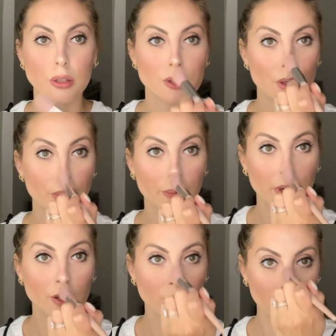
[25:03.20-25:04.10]
Tip of
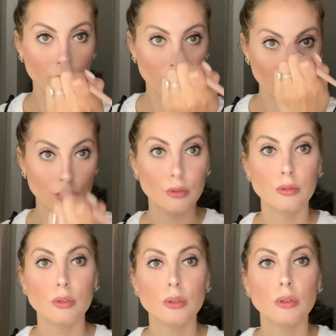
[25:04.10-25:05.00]
my
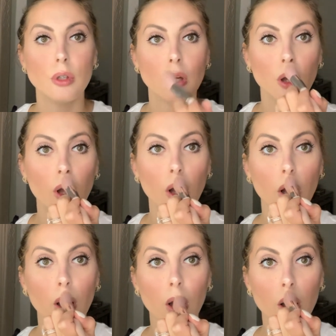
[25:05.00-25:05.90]
nose.
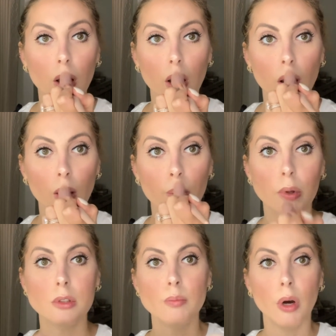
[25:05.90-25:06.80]

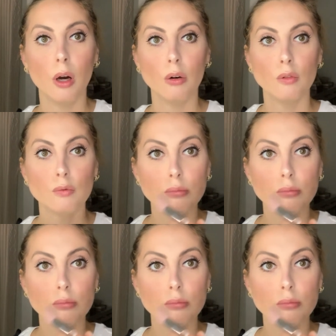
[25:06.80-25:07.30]
Cupid's bow.